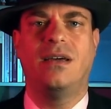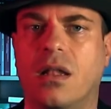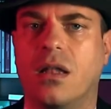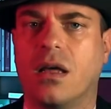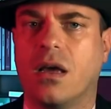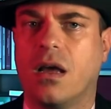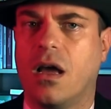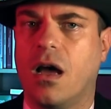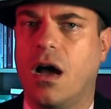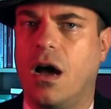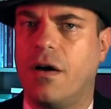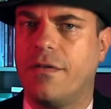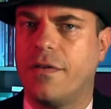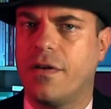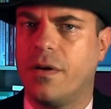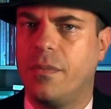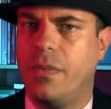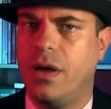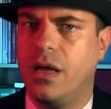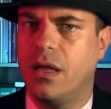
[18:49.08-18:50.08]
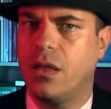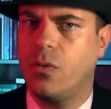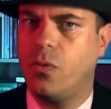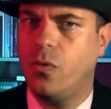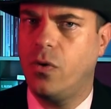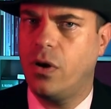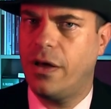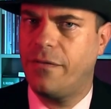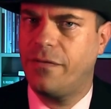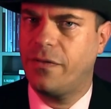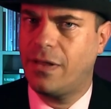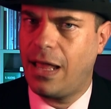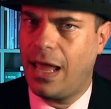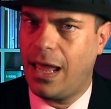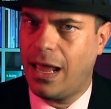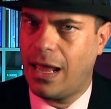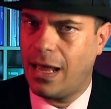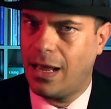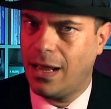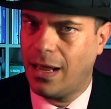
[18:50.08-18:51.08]
The government would have
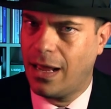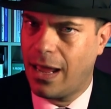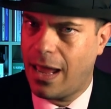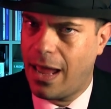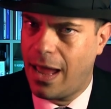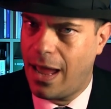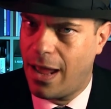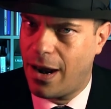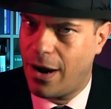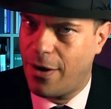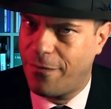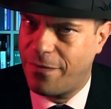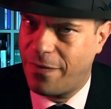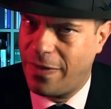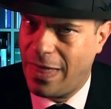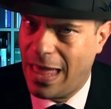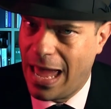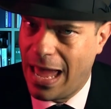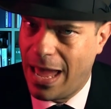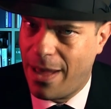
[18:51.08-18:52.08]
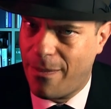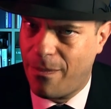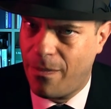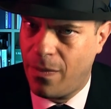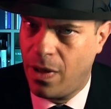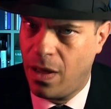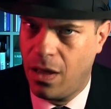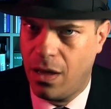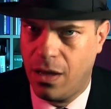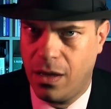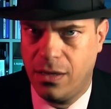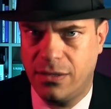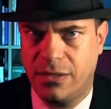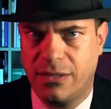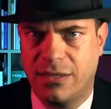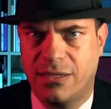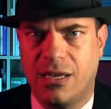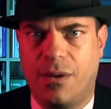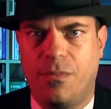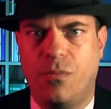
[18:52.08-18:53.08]
taken care of them in
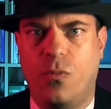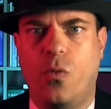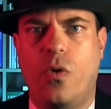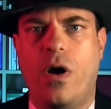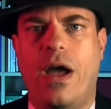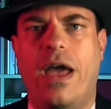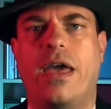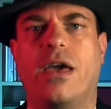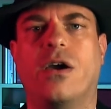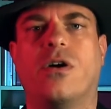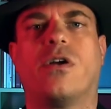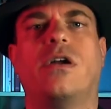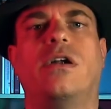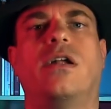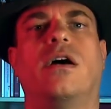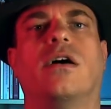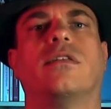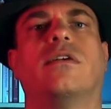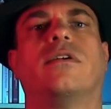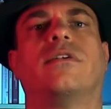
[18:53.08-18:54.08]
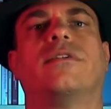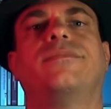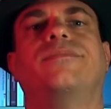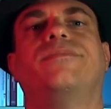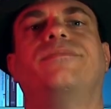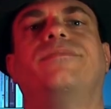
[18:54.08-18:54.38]
some way or another.